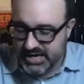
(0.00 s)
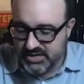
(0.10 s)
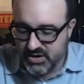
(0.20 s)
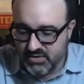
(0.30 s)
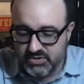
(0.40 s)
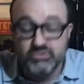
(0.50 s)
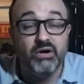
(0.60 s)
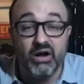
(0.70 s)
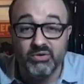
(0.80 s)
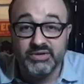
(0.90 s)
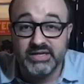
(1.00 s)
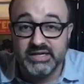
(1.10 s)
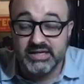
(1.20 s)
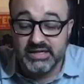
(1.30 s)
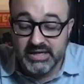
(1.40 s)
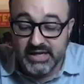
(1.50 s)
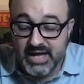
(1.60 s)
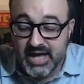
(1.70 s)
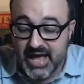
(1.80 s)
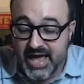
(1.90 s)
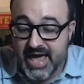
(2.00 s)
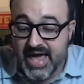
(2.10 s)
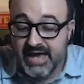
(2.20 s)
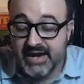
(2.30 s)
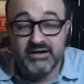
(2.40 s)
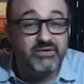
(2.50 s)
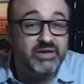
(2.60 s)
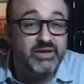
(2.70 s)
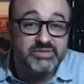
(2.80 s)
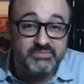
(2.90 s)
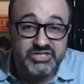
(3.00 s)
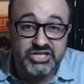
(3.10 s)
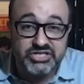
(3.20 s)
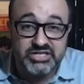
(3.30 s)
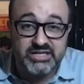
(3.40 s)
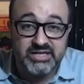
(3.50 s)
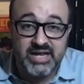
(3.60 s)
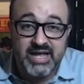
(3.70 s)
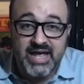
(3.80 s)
I know who owned it, and I know he was a magician,